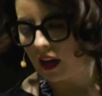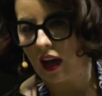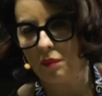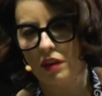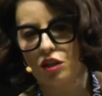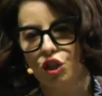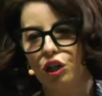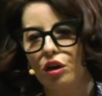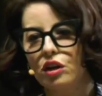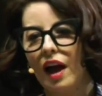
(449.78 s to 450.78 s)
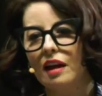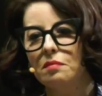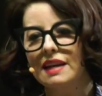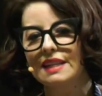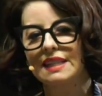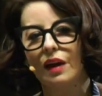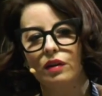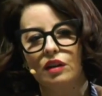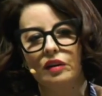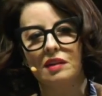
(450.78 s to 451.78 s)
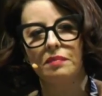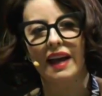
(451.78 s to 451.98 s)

I'm gonna show you how to make sour cream by